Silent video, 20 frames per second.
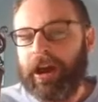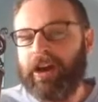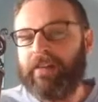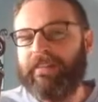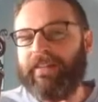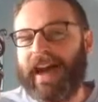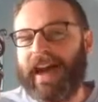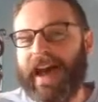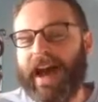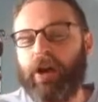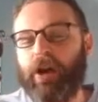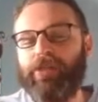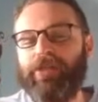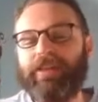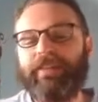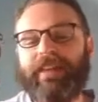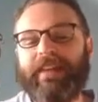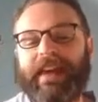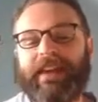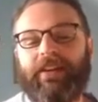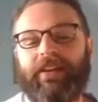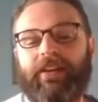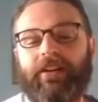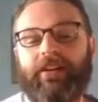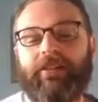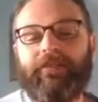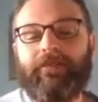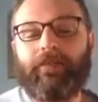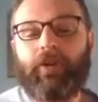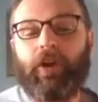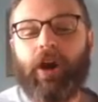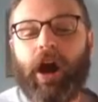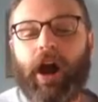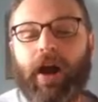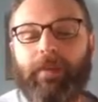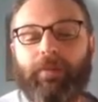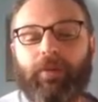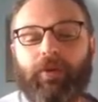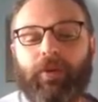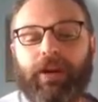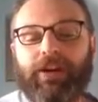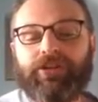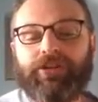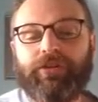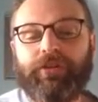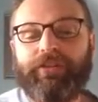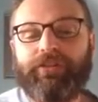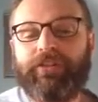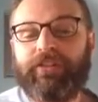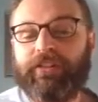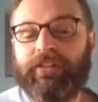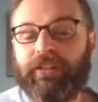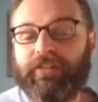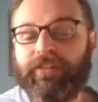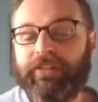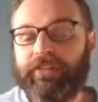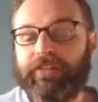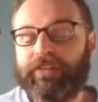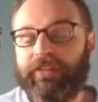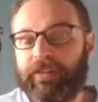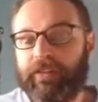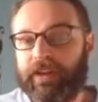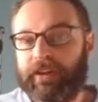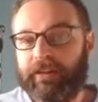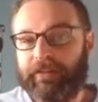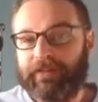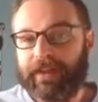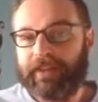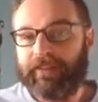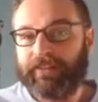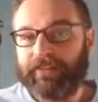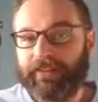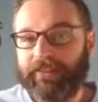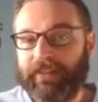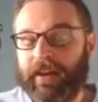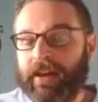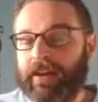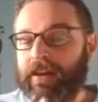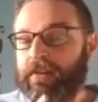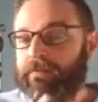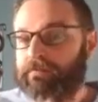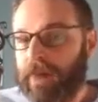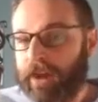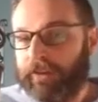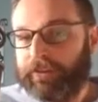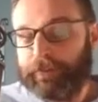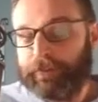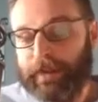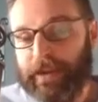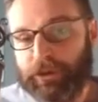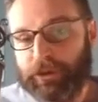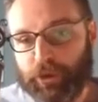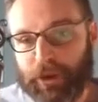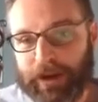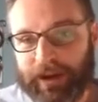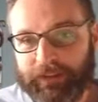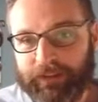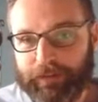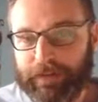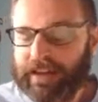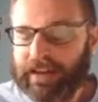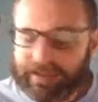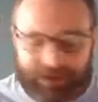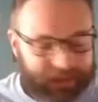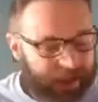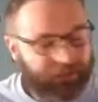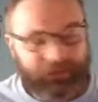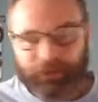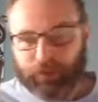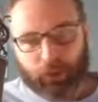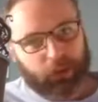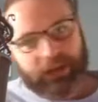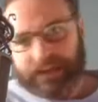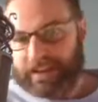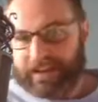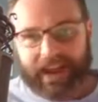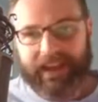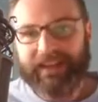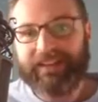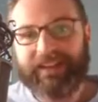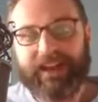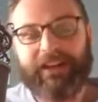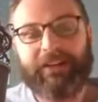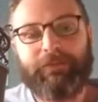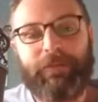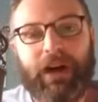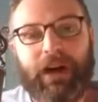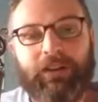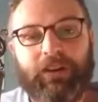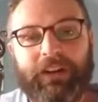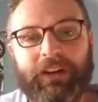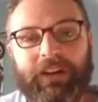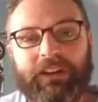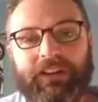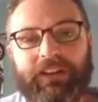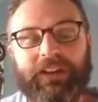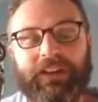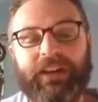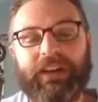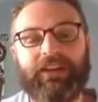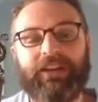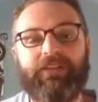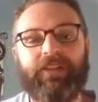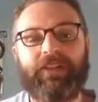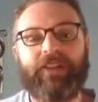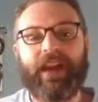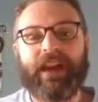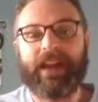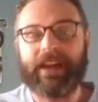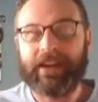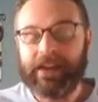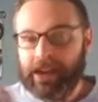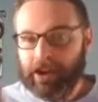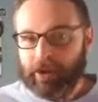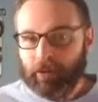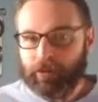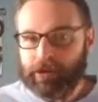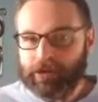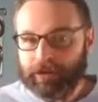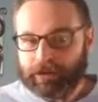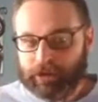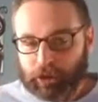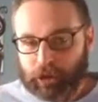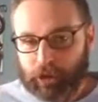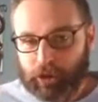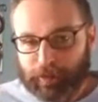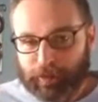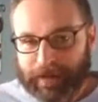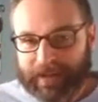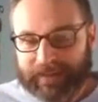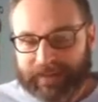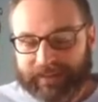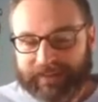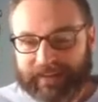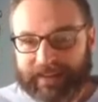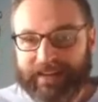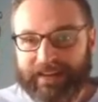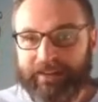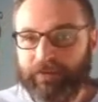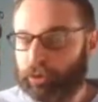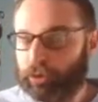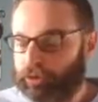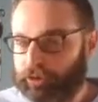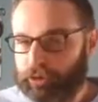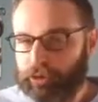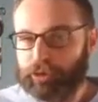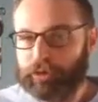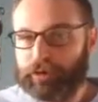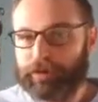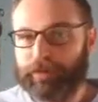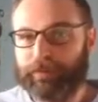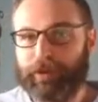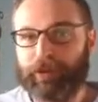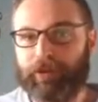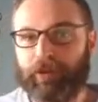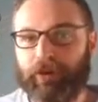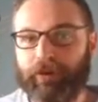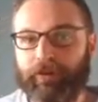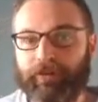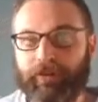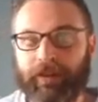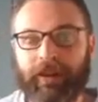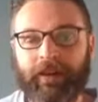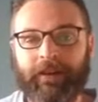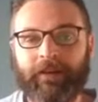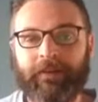of how the data for operational statistics of interfaces must be transmitted. That's what a Yang data model is at the end of the day. When two PCs or two computers